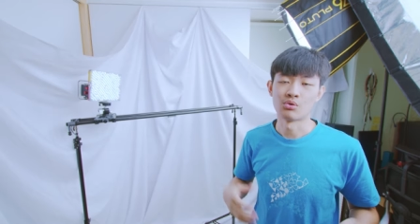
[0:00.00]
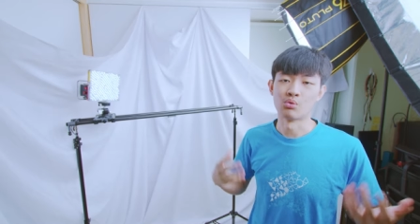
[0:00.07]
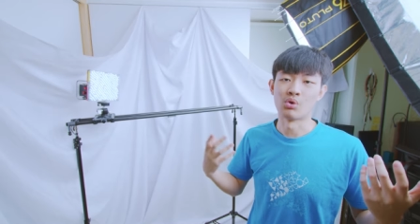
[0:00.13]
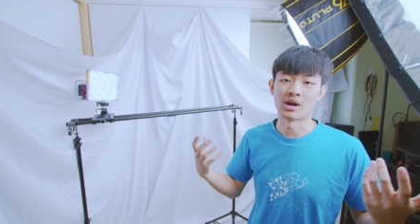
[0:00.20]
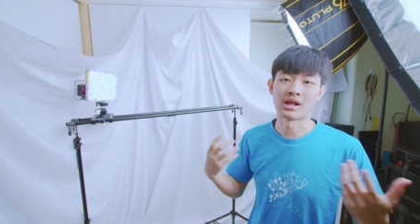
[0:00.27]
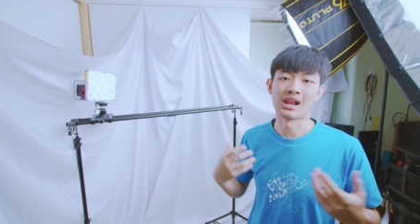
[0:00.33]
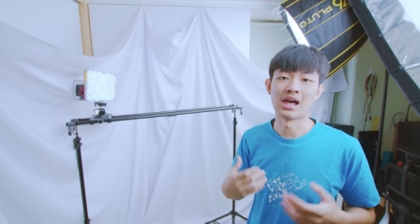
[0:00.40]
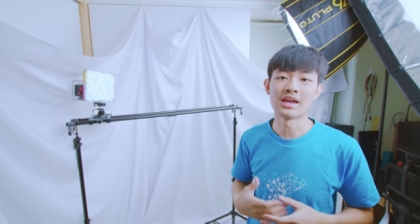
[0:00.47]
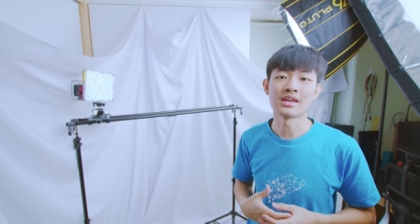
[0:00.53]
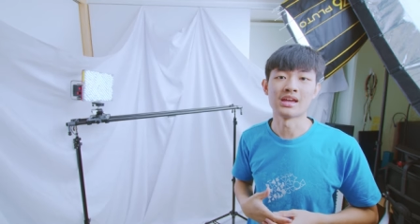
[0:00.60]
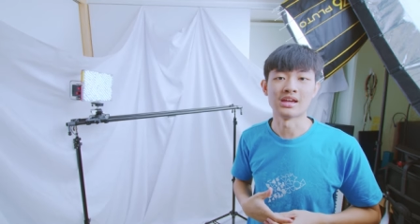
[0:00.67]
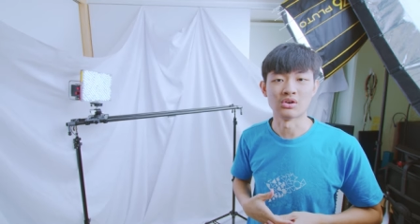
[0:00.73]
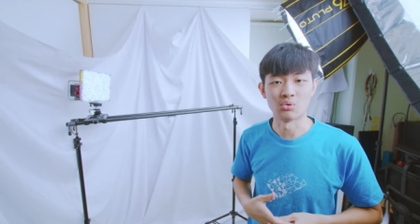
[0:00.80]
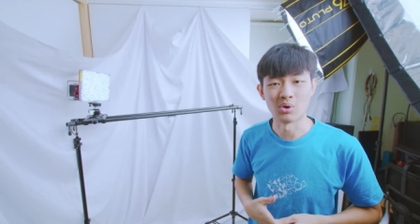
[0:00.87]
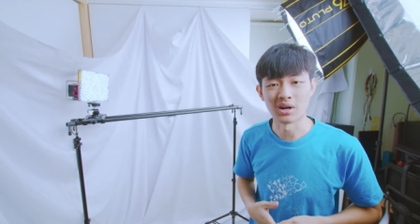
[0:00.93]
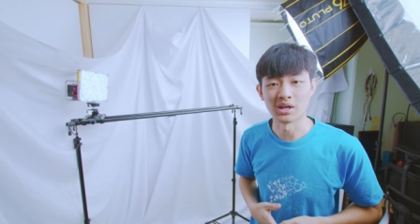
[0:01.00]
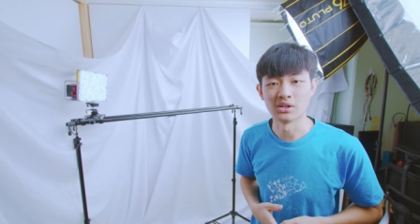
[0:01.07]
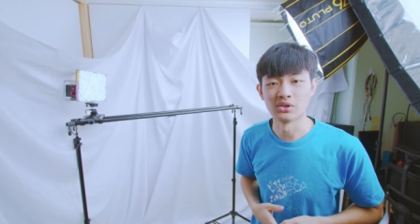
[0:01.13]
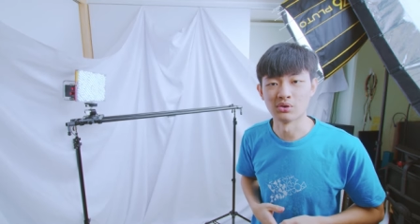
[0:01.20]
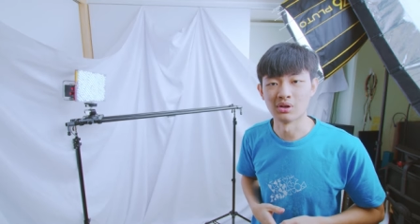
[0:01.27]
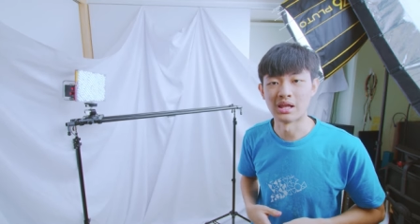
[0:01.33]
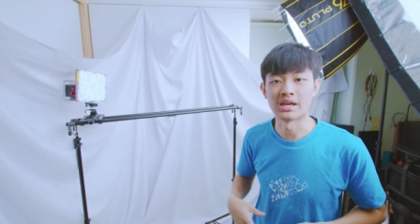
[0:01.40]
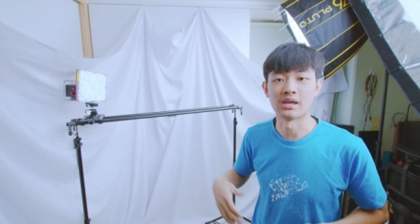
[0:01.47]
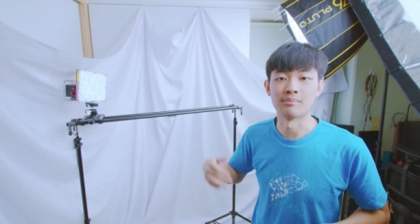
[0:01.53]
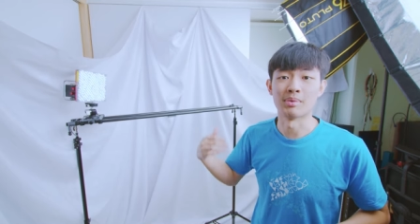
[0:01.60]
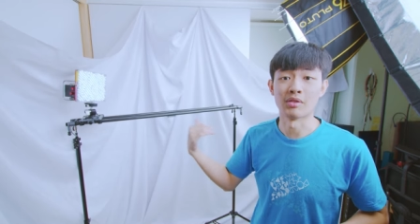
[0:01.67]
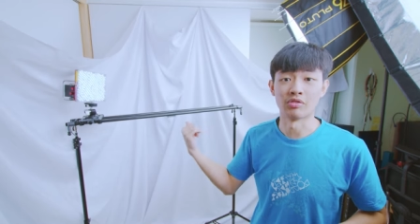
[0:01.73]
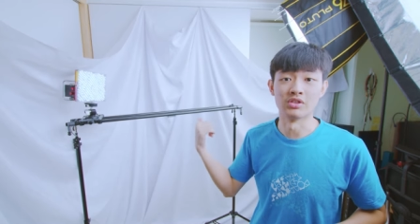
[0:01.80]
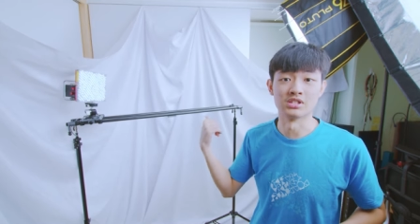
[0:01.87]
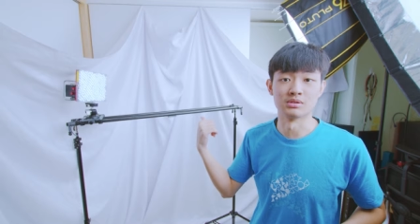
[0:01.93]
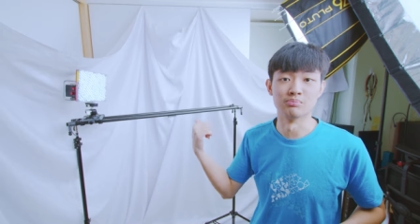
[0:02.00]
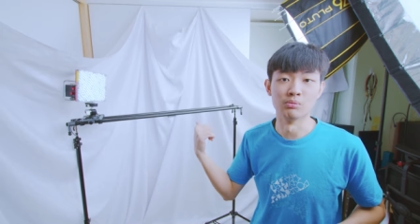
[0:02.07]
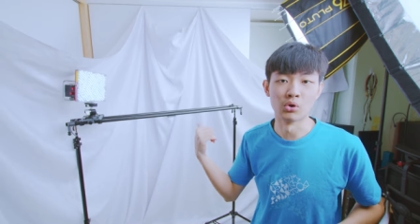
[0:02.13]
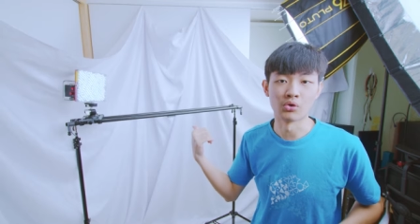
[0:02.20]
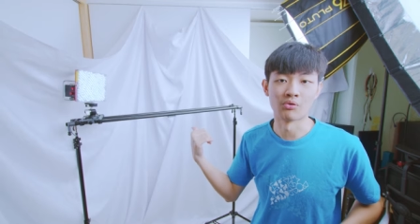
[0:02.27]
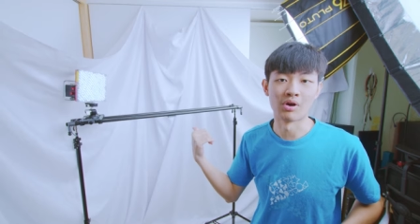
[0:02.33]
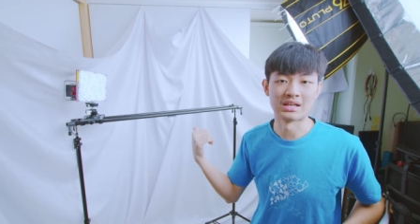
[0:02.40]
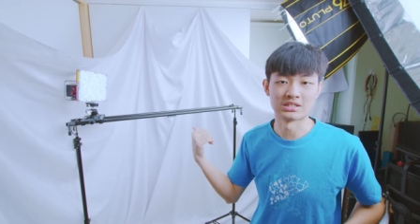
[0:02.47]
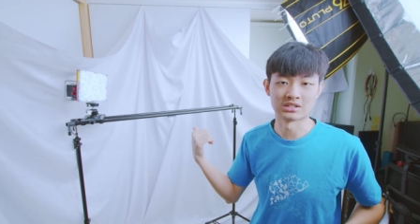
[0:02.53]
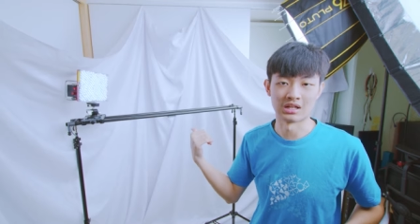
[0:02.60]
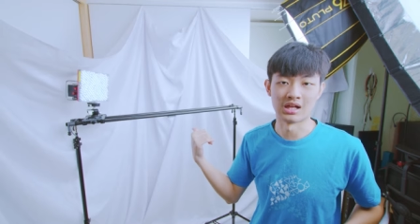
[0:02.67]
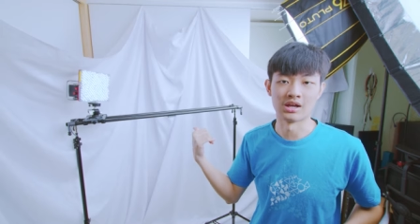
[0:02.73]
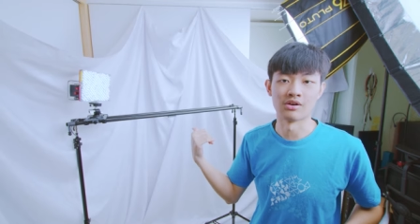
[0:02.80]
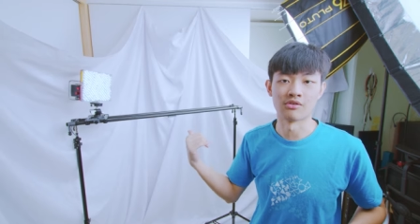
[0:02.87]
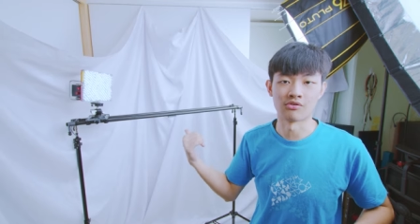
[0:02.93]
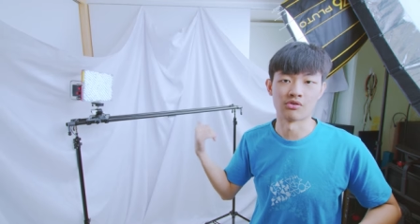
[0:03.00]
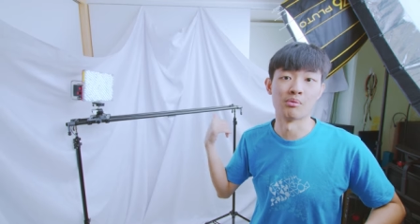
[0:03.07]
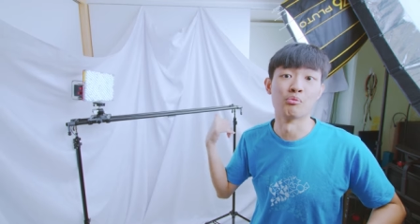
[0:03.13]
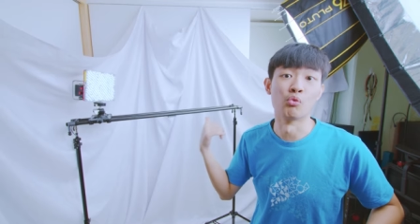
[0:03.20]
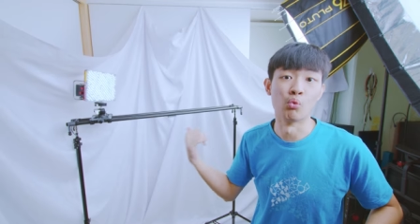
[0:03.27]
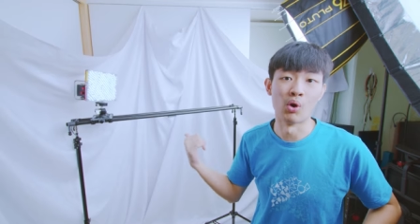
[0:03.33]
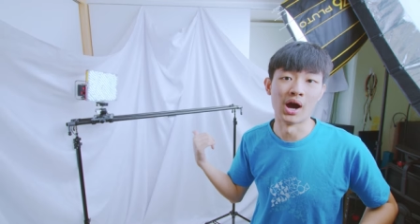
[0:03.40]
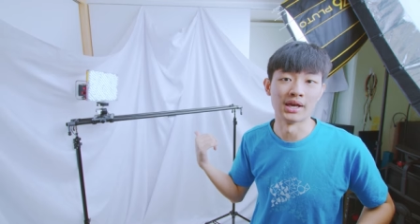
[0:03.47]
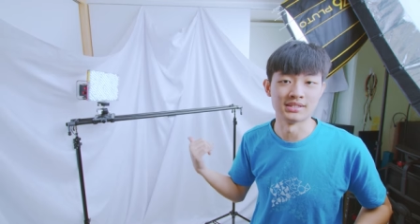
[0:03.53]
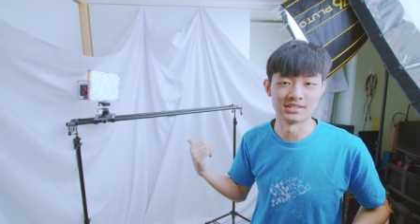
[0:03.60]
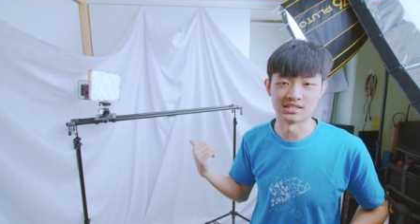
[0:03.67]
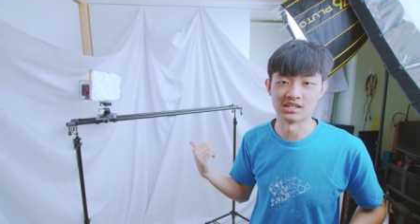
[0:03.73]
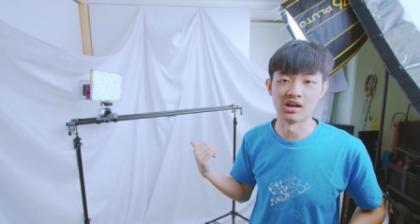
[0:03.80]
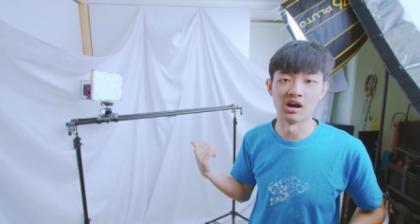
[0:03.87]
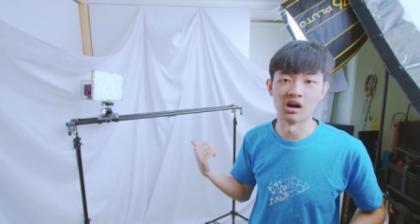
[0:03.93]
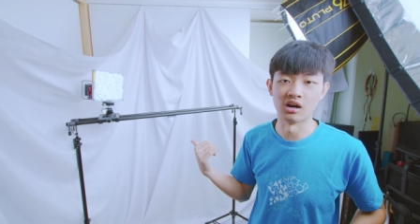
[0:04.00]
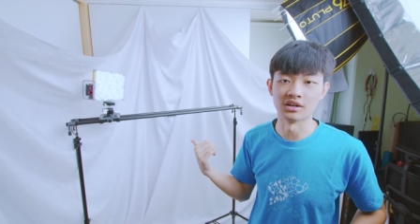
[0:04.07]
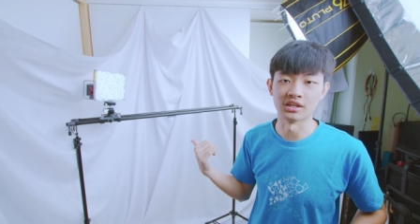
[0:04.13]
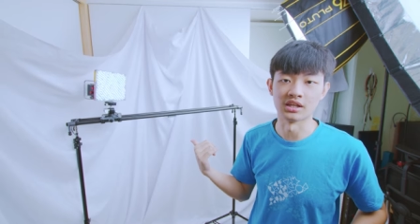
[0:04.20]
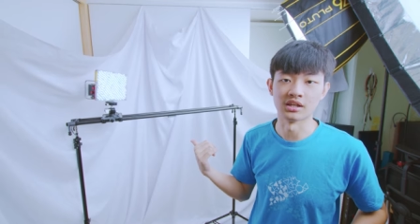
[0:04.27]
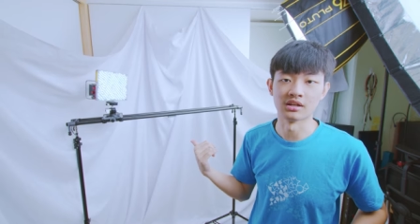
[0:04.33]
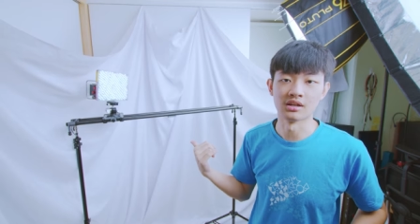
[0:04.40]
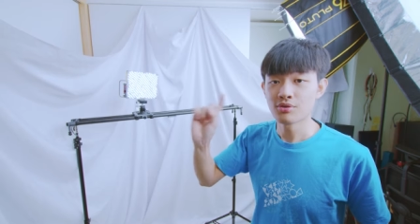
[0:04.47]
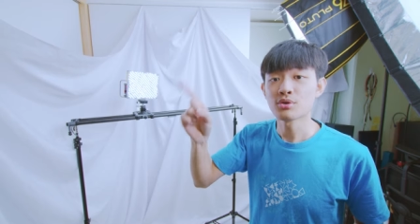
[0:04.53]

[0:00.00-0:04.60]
what I like and what I don't like about this motorized slider from Y C Onion.